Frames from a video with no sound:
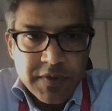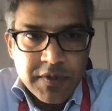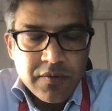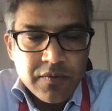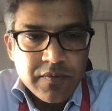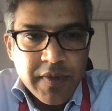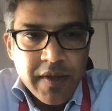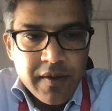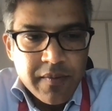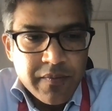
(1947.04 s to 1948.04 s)
So,
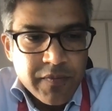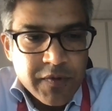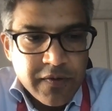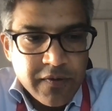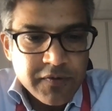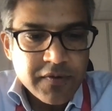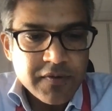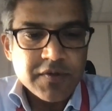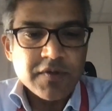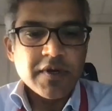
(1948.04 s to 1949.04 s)
so
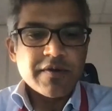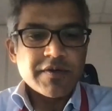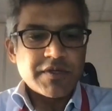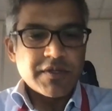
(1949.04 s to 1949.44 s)
Solaris